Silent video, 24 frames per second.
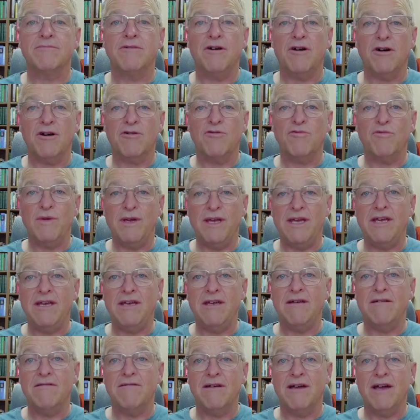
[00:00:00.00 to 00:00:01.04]
Are
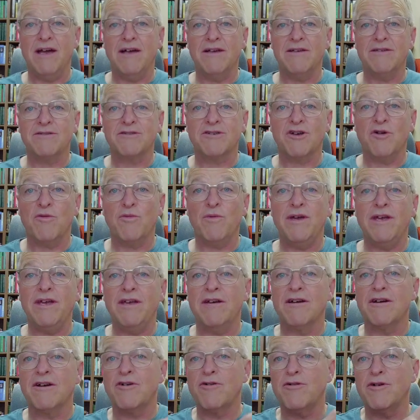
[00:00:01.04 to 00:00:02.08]
we
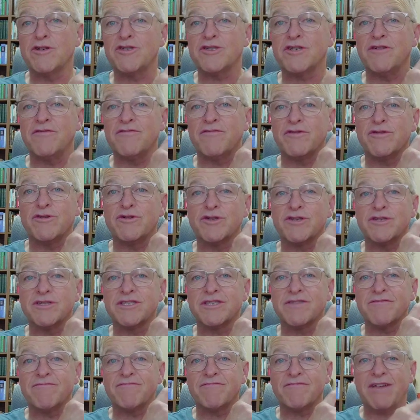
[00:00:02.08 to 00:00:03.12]
Christian versions
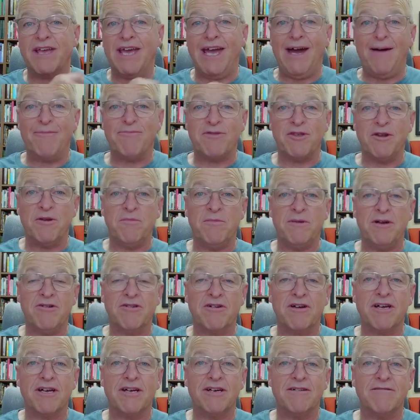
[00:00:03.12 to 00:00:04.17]
of Captain
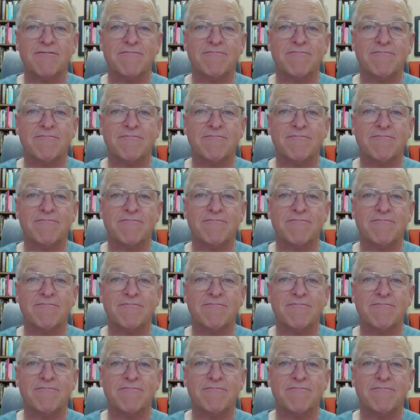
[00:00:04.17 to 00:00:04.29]
America?